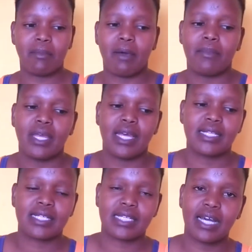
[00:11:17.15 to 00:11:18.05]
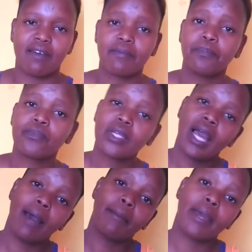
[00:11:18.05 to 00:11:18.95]
mommy, and stuff,
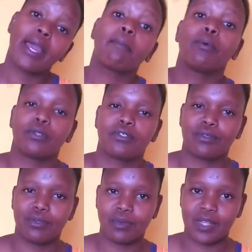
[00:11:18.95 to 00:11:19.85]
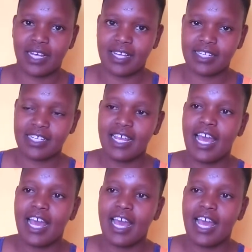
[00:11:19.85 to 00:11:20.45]
I'm able to do that.